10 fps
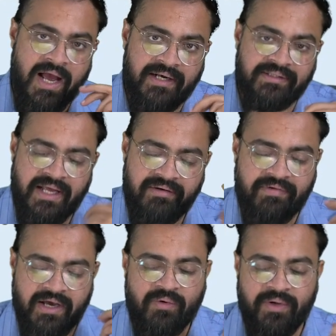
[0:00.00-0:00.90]
and then
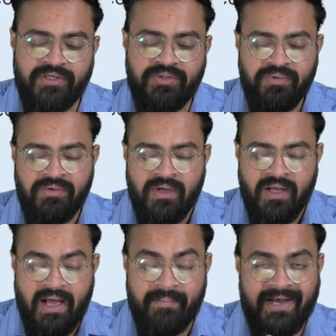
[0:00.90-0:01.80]
we are going to,
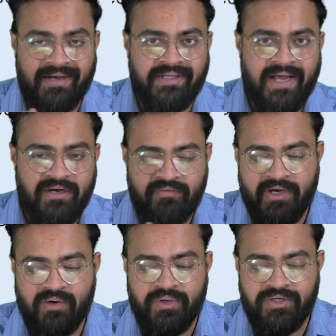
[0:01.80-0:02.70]
at the end, we
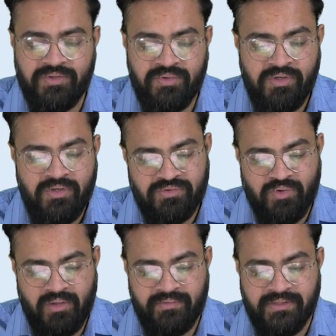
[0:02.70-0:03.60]
are going to
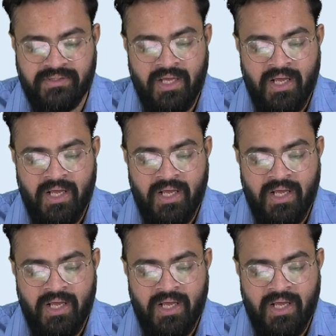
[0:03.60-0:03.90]
solve this.